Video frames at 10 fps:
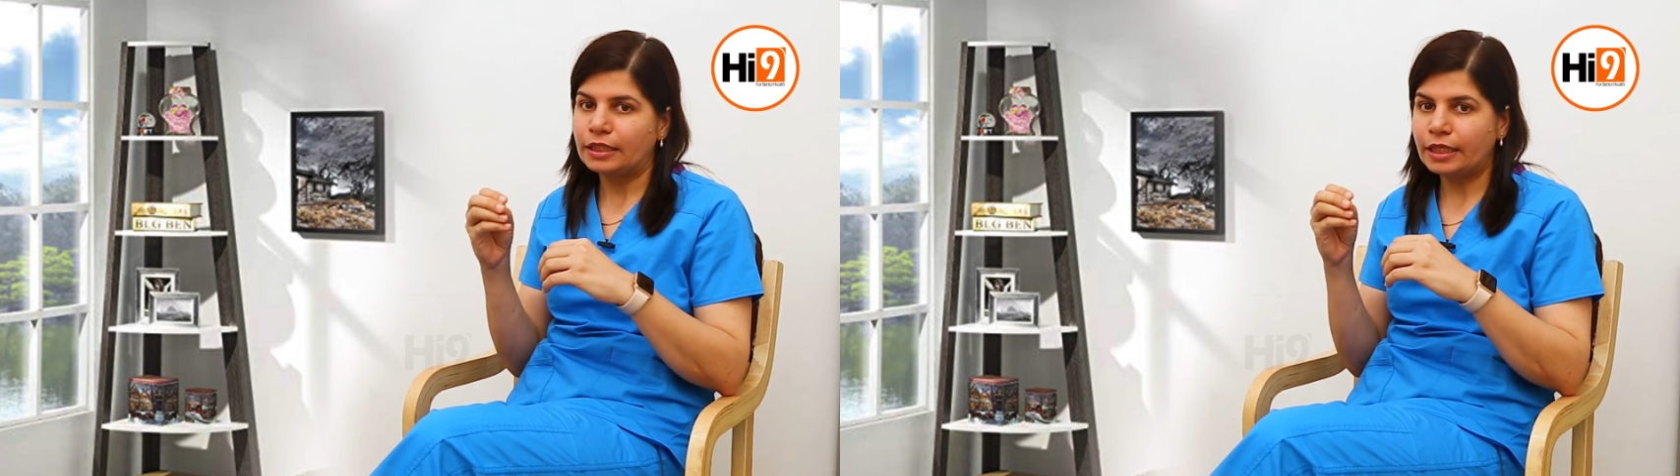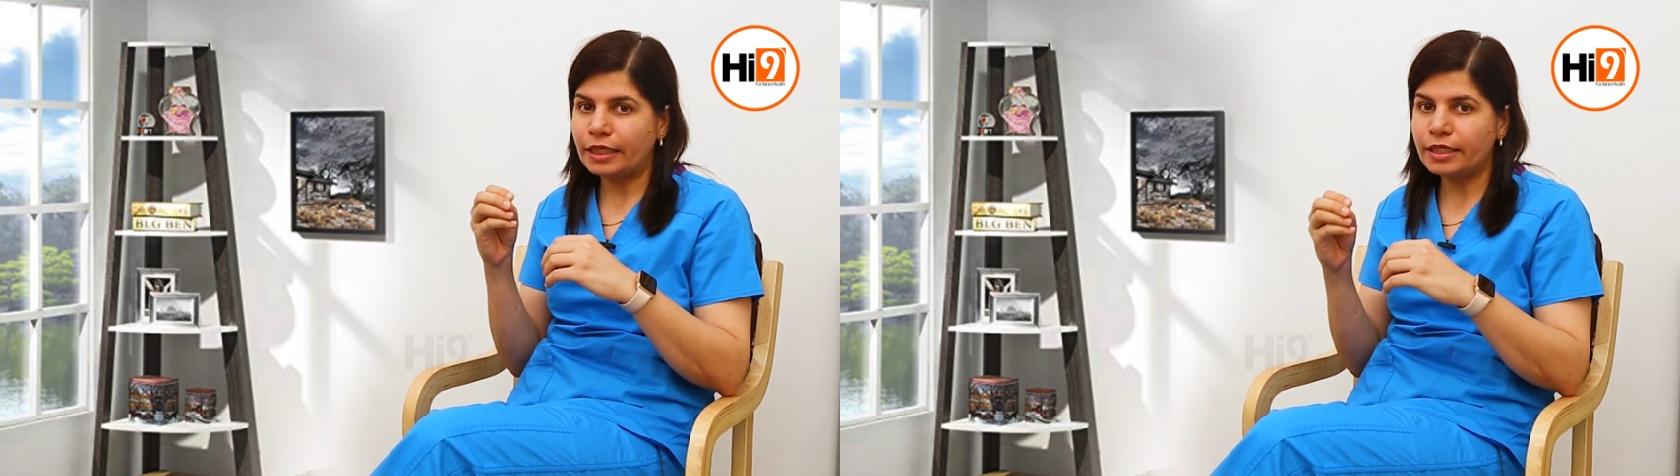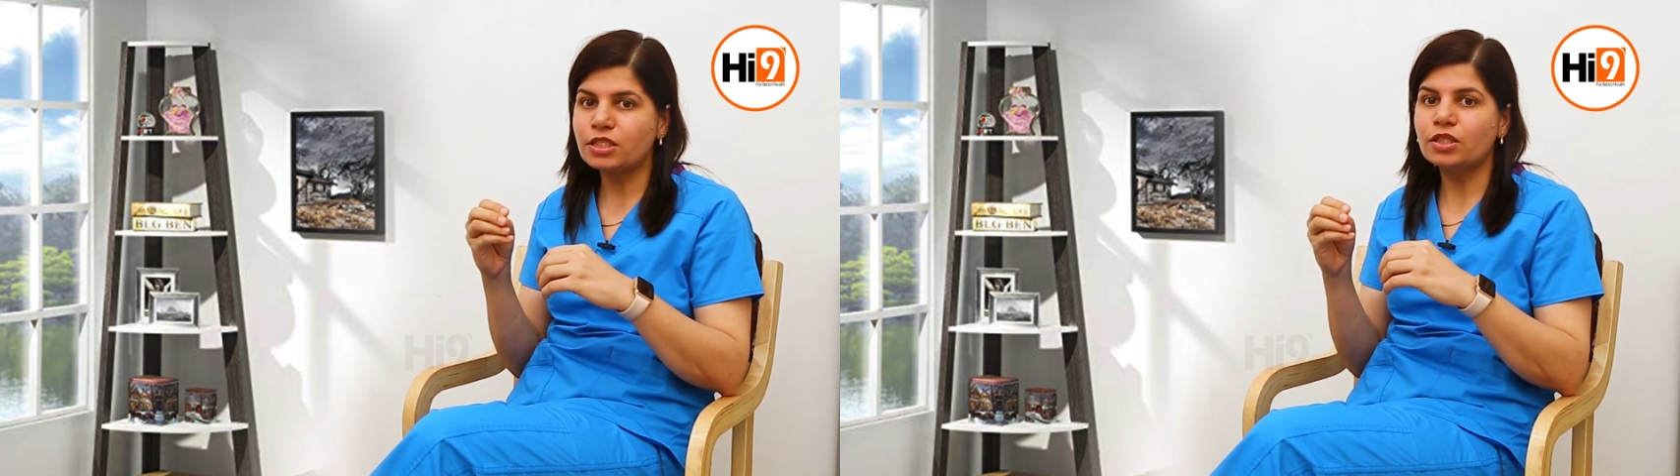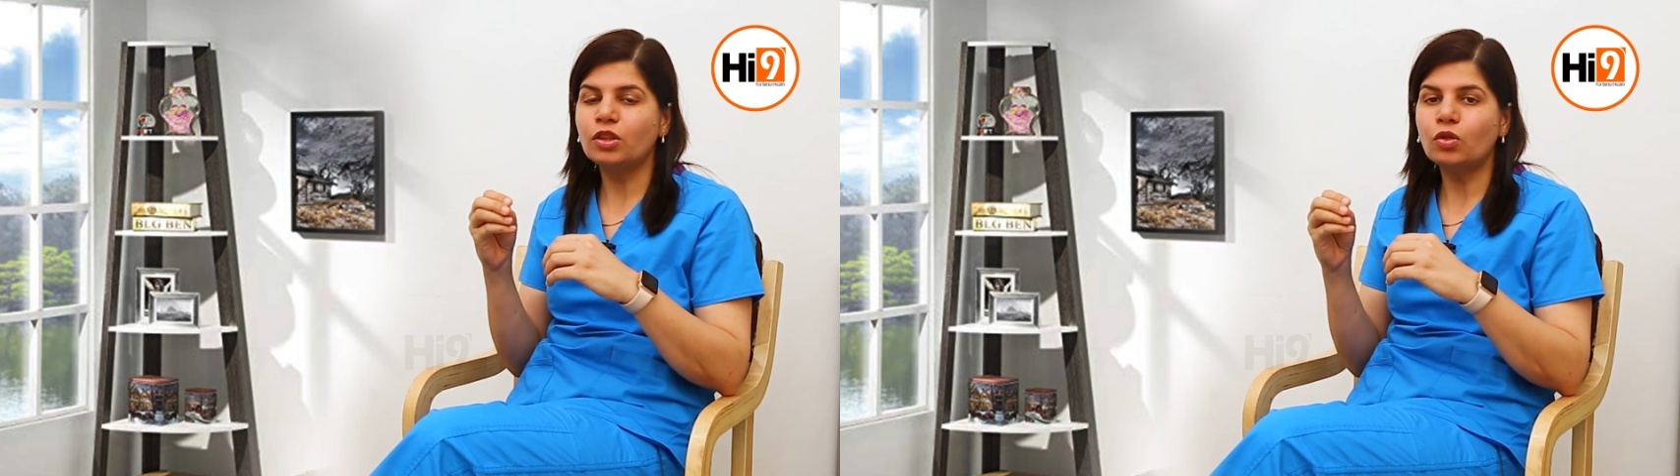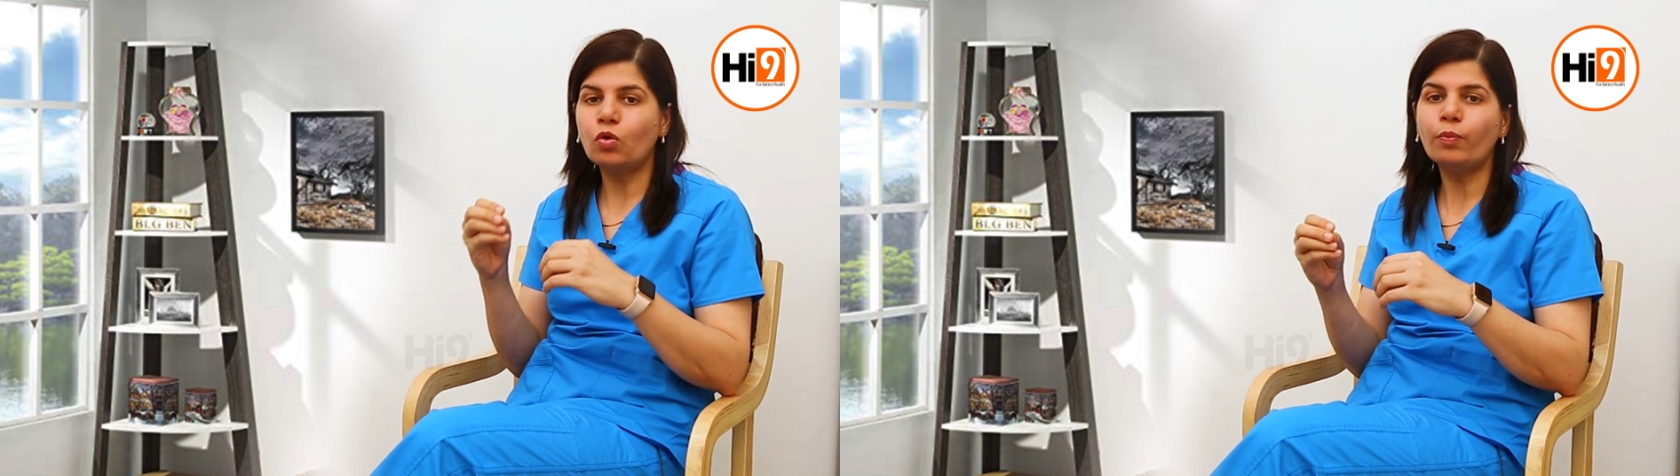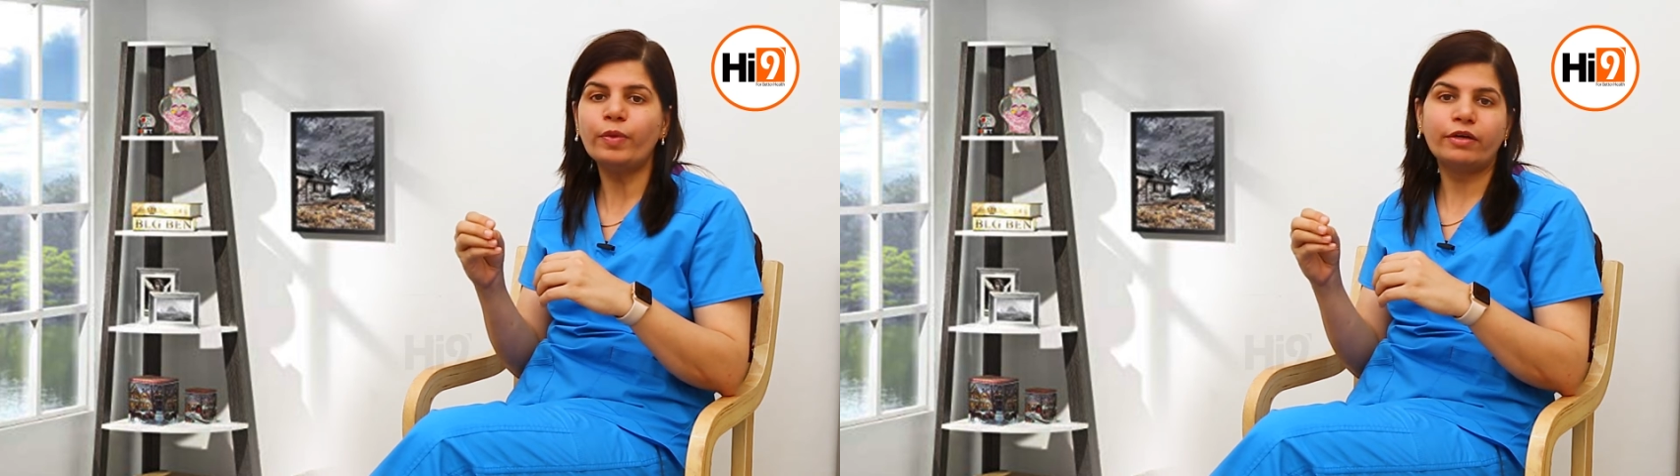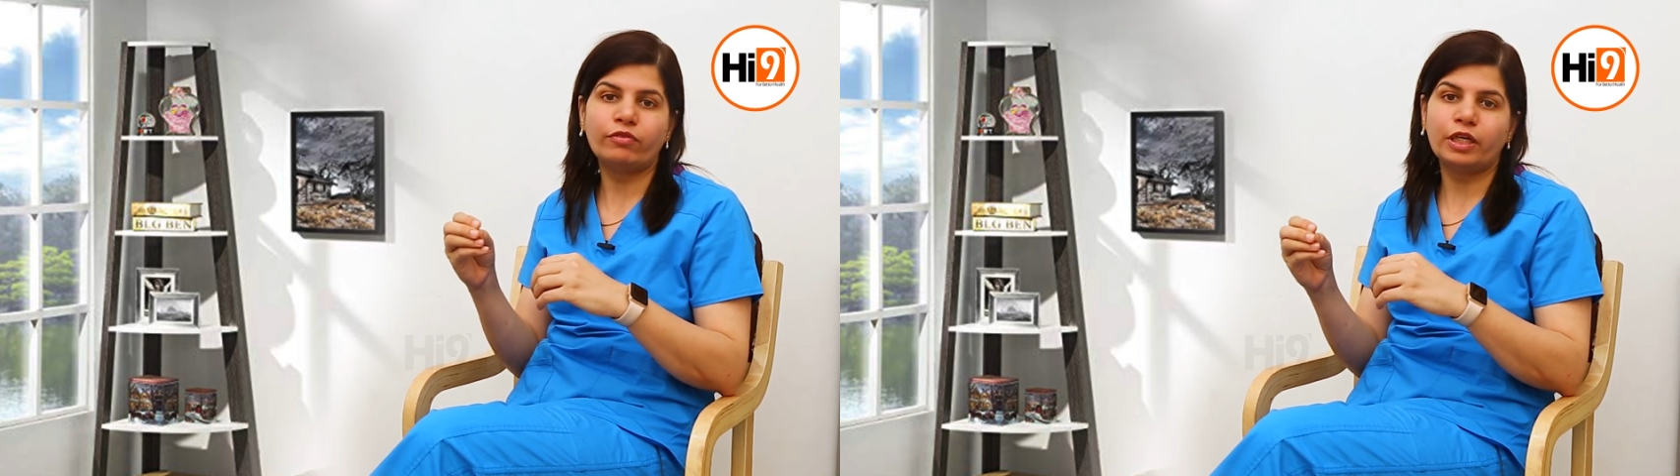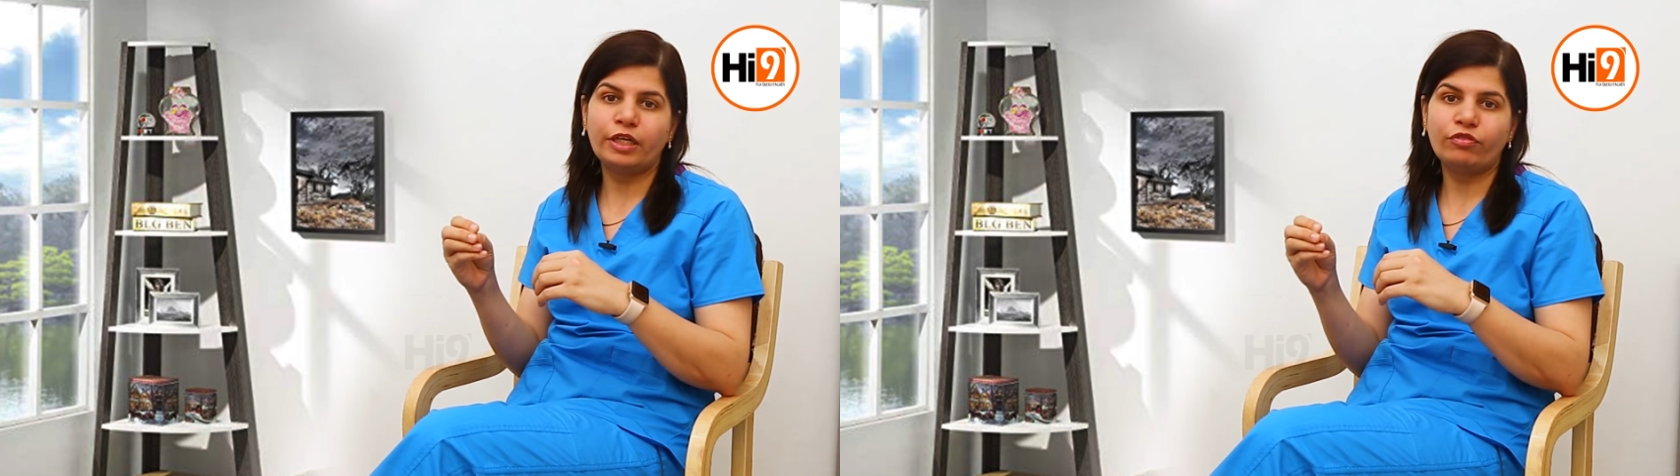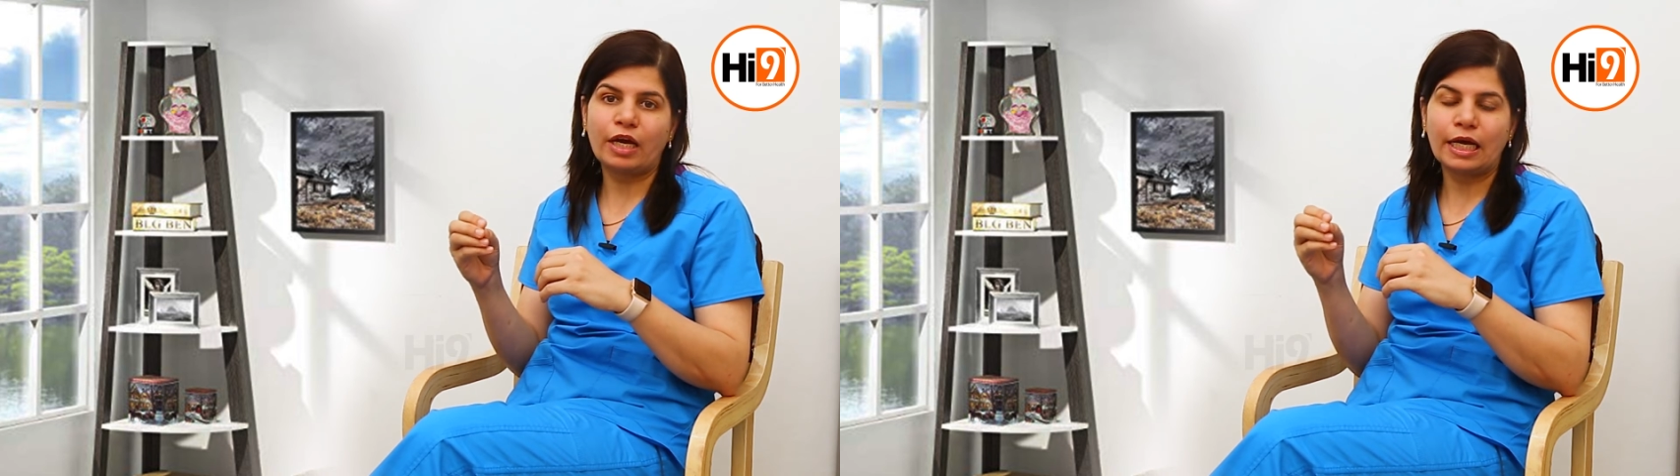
there is no pain relief